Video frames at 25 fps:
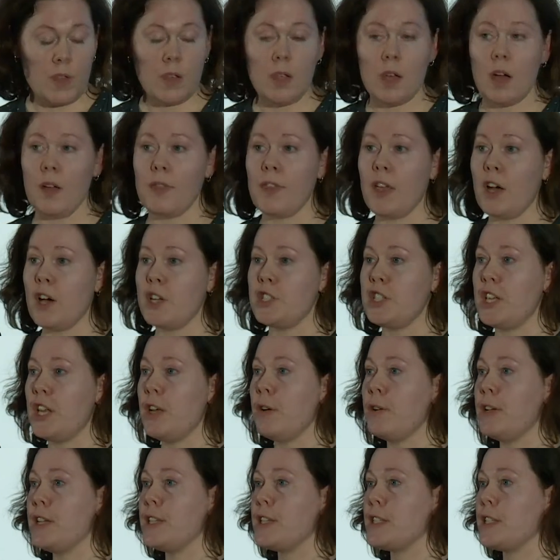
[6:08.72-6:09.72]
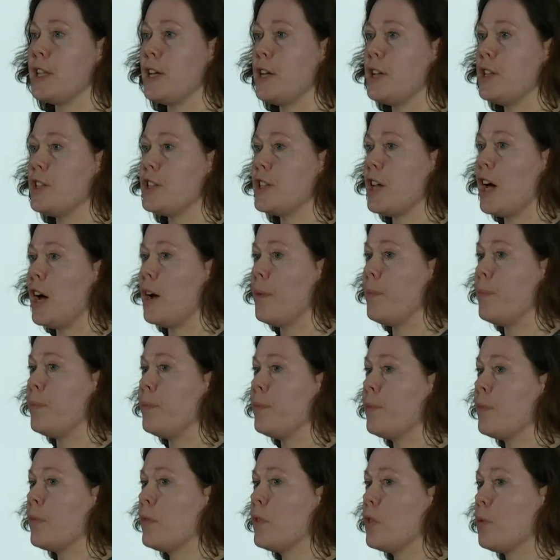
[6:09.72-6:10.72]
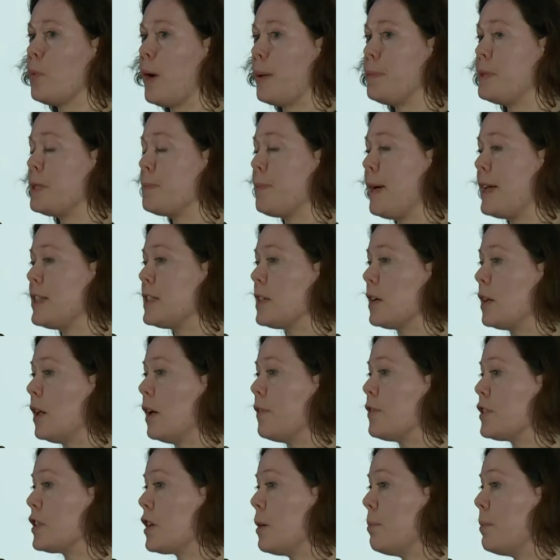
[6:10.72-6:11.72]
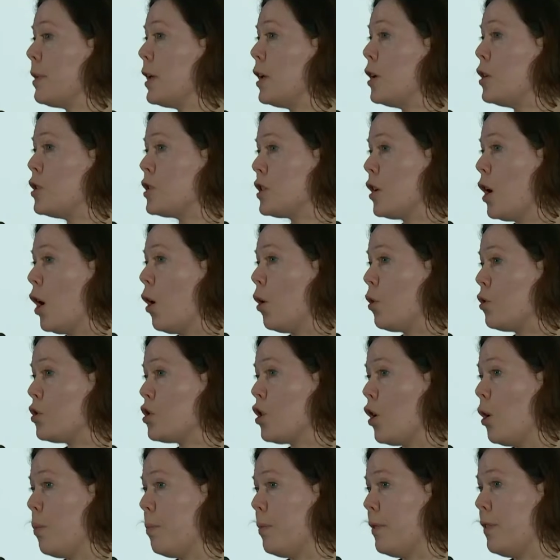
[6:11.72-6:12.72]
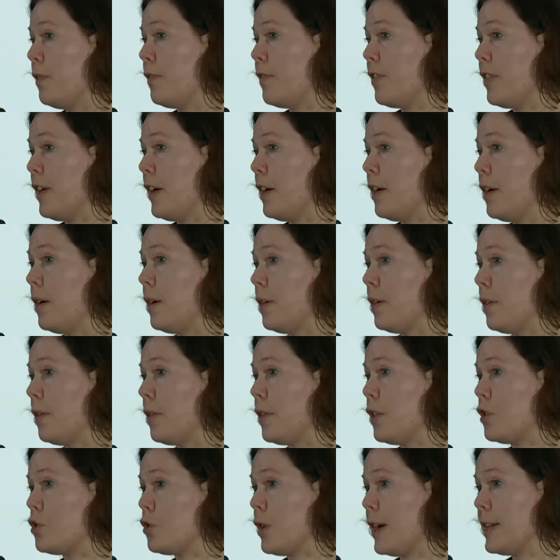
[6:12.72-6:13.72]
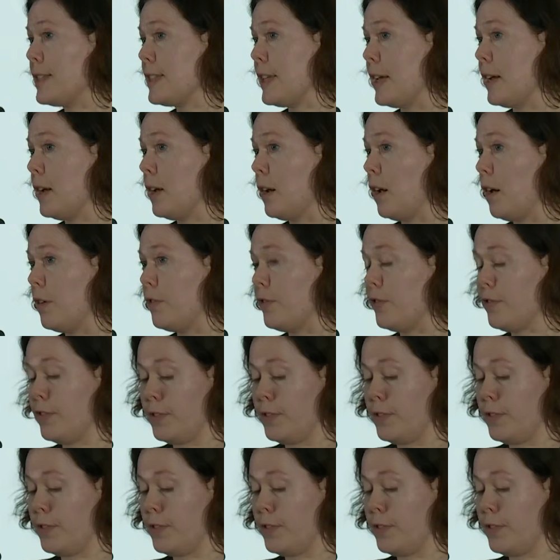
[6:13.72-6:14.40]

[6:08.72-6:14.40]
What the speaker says: And the idea is that the web spacer gloves can be used on top of the dressing glove.